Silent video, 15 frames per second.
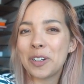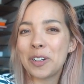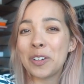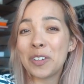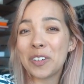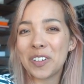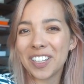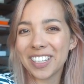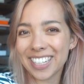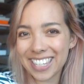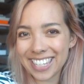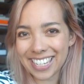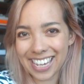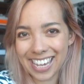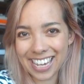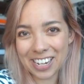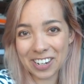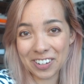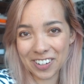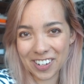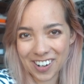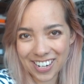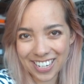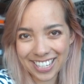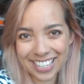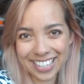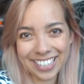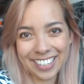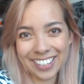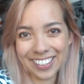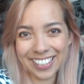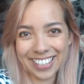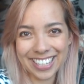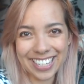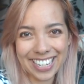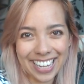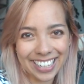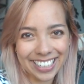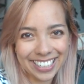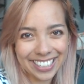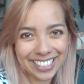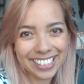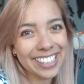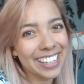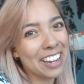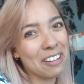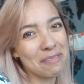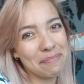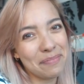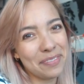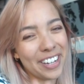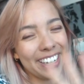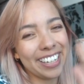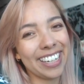quality quarantine content. Bye